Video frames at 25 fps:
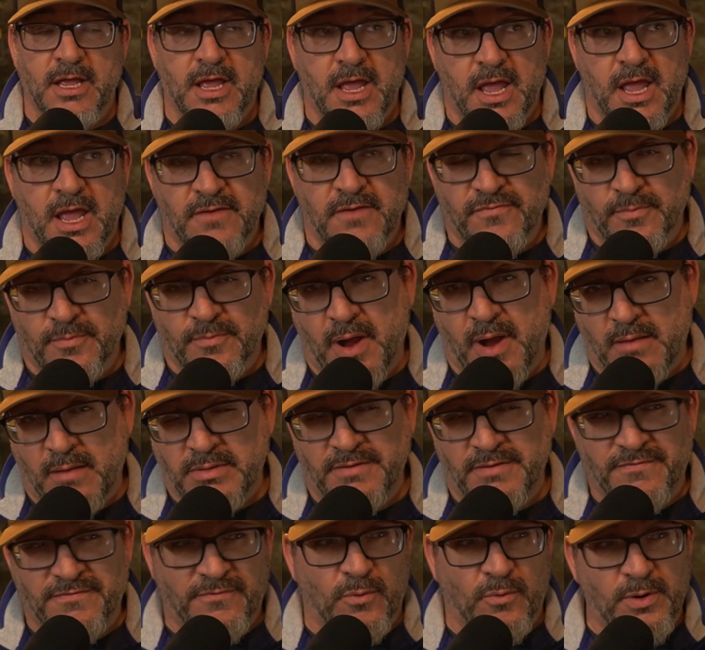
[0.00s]
And for probably
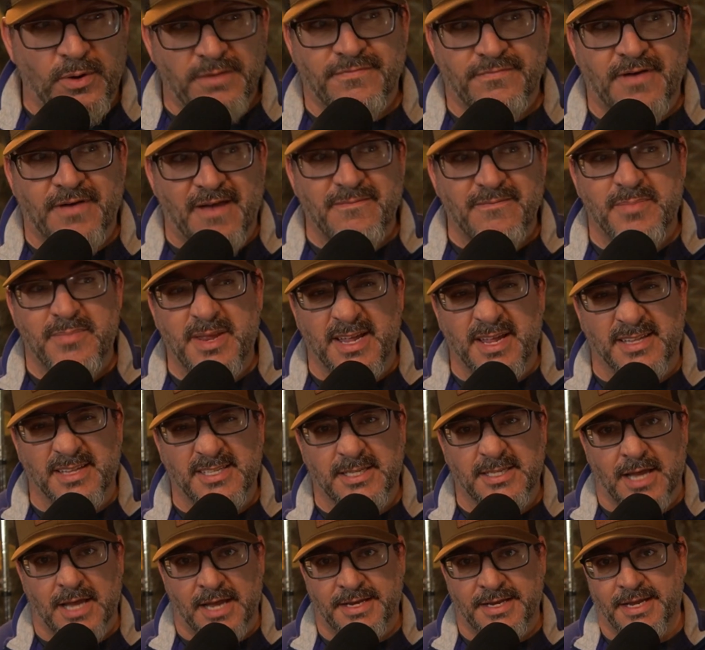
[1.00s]
45 minutes,
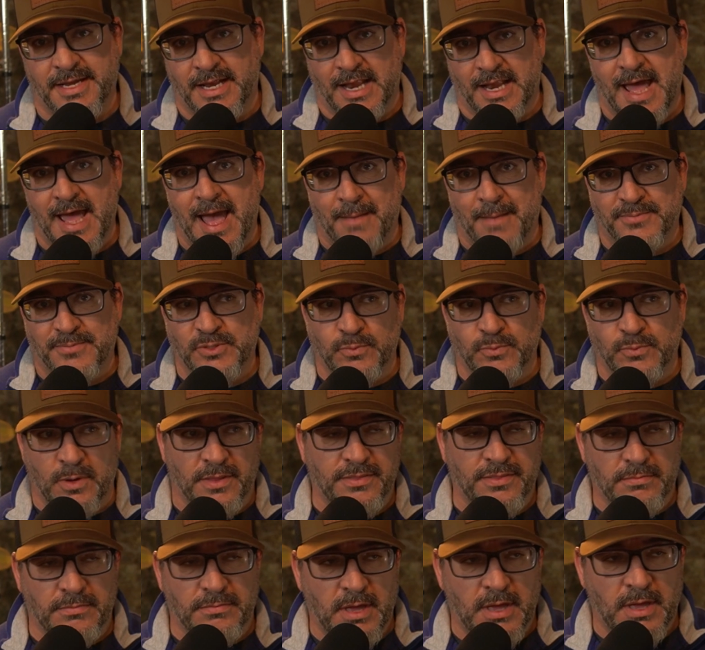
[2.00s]
I did laps with
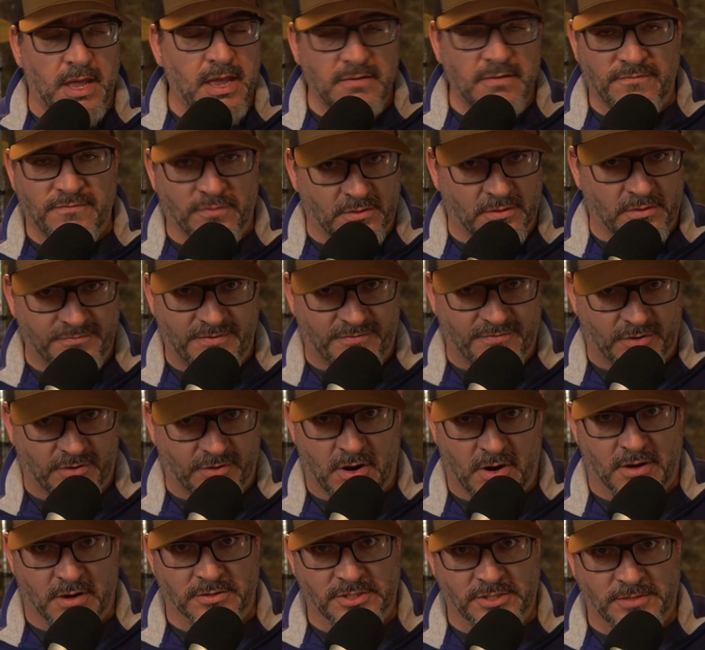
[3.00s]
a handful of different
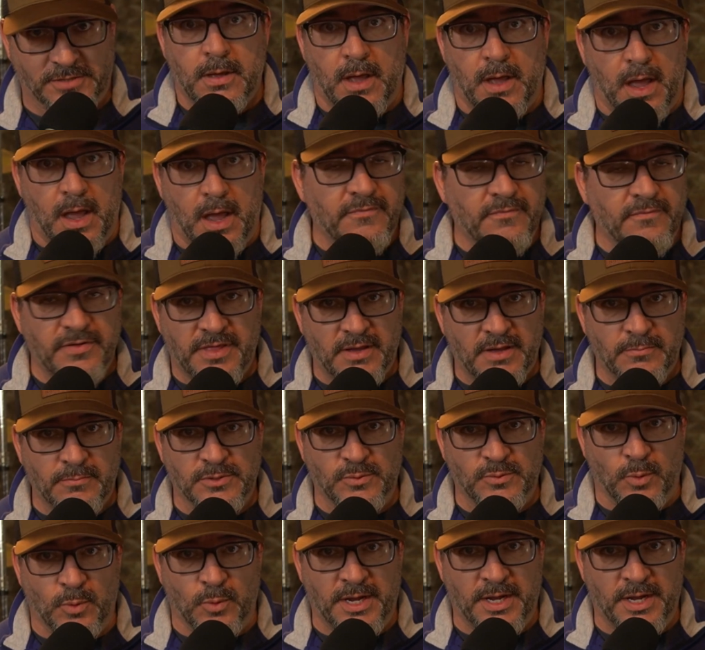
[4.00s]
cars. Everything was
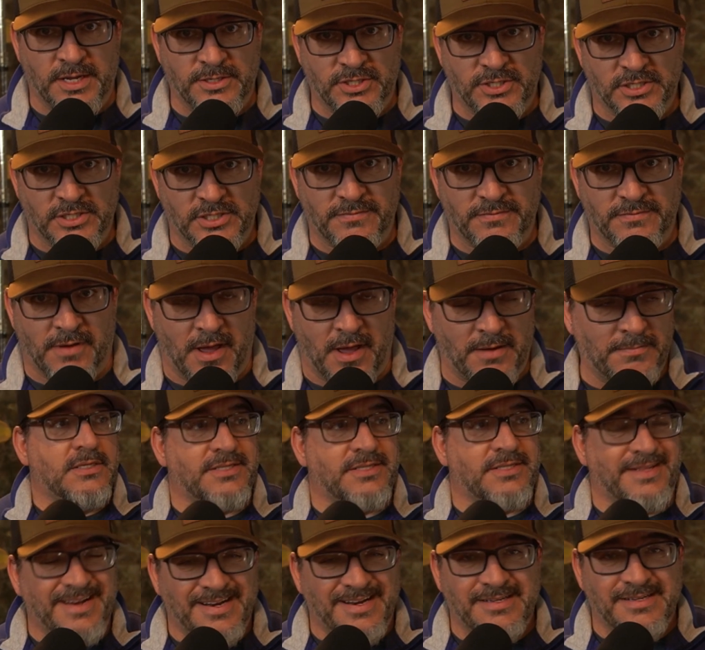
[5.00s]
working just fine.
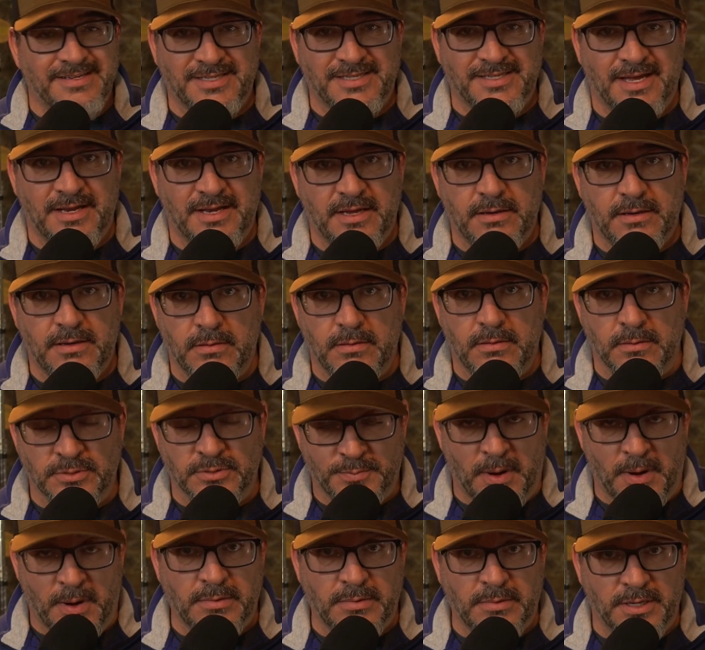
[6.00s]
Then I decided it was
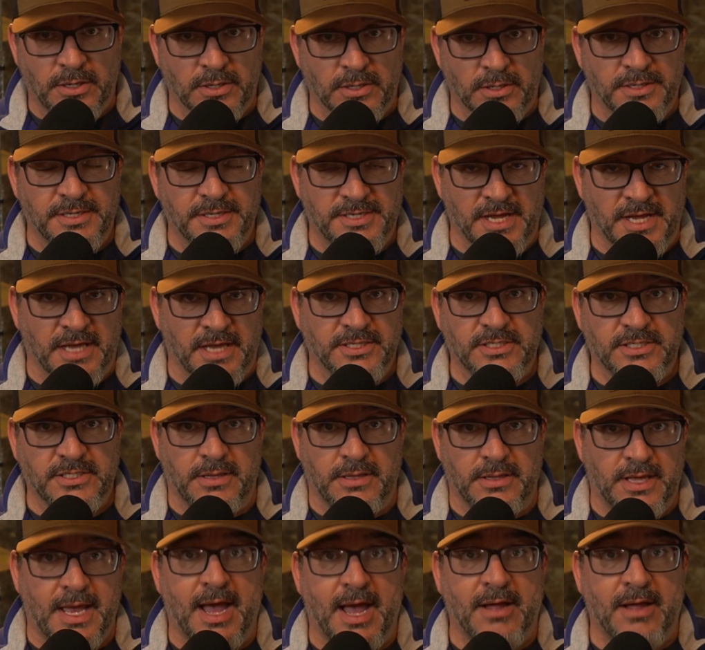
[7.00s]
probably good to test
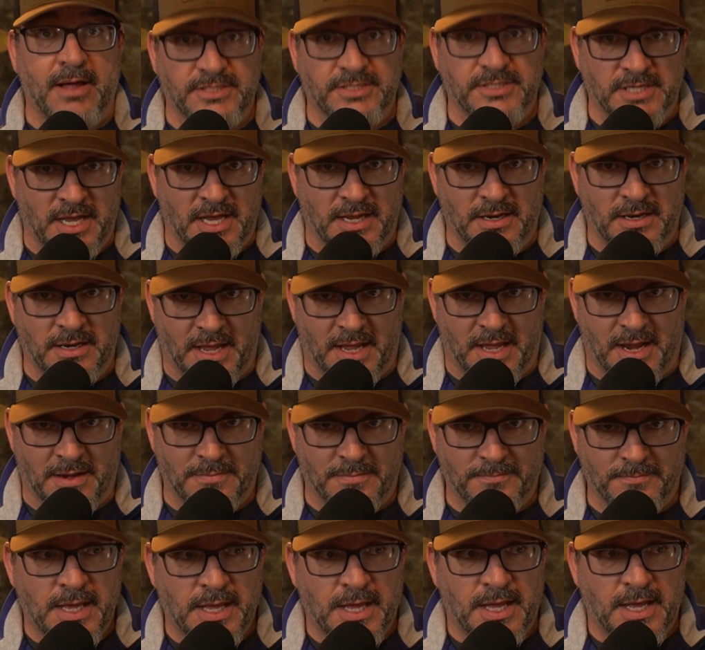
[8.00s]
the outside lane.
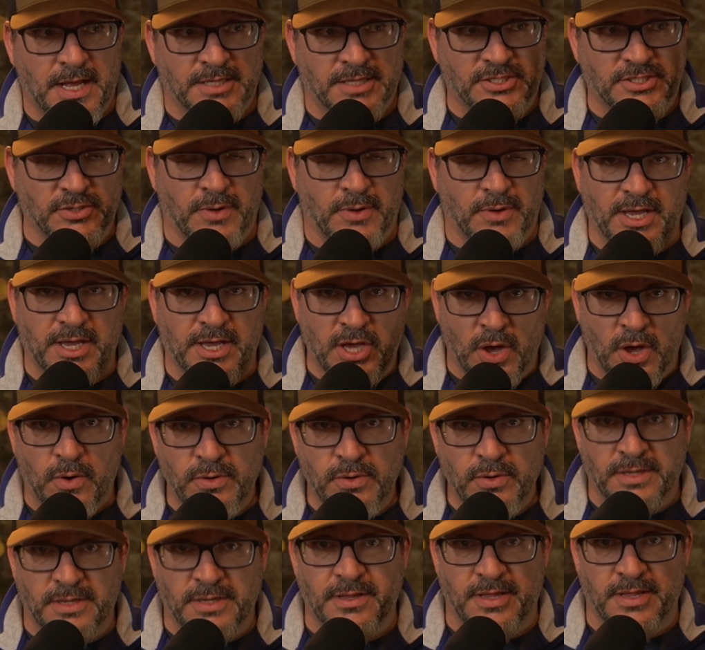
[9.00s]
And so I
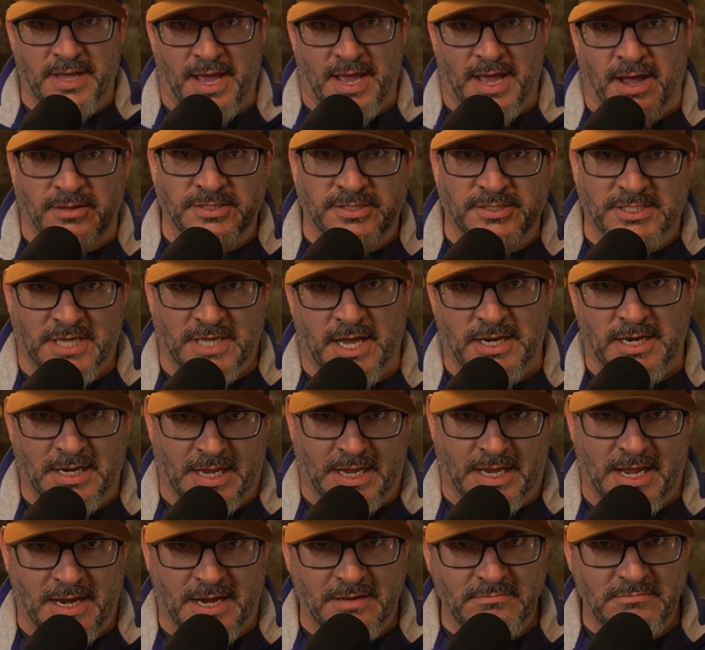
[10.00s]
coded the outside
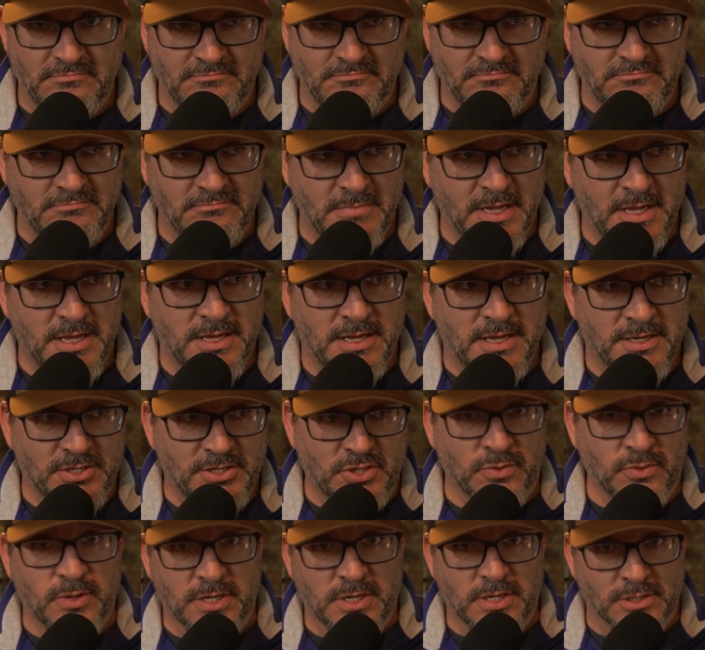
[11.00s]
lane
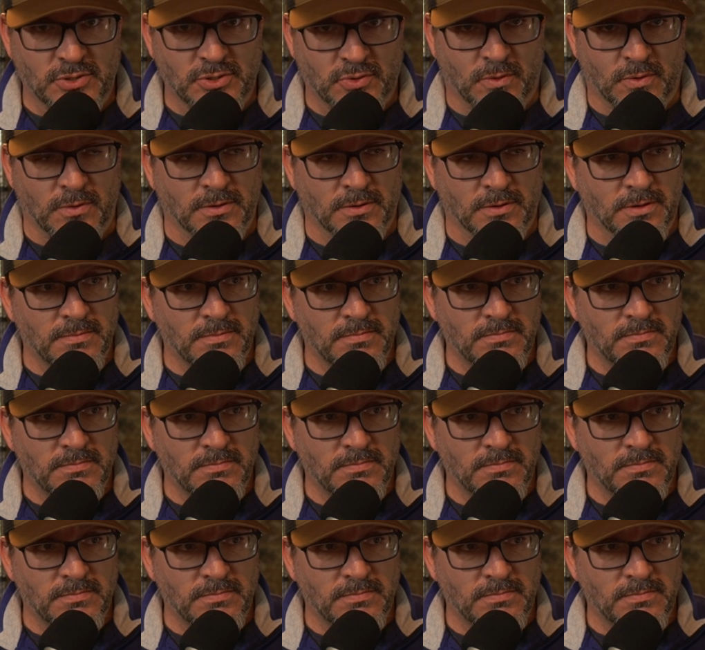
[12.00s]
to a controller,